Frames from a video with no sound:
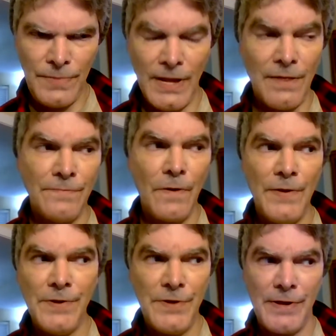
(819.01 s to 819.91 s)
get thrown
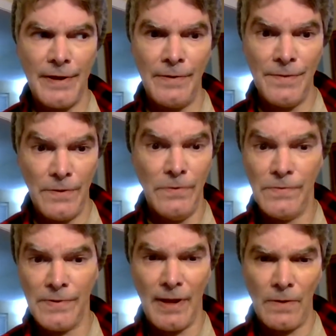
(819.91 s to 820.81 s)
in jail, the
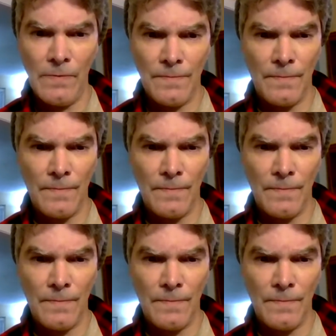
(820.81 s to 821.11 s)
Huskow.